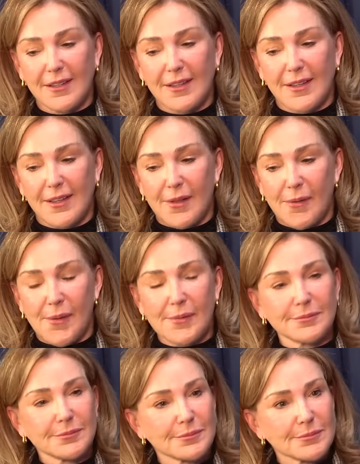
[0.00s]
I saw him in
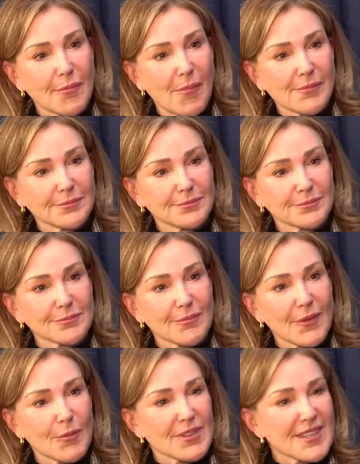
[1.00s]
Hello Dolly. He was
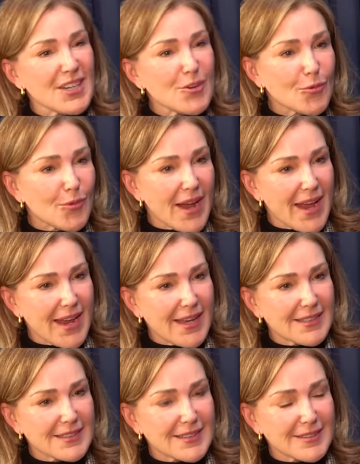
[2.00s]
wonderful. Wasn't he great?
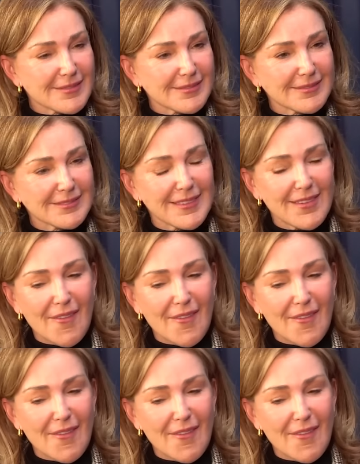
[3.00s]
Yes, he was.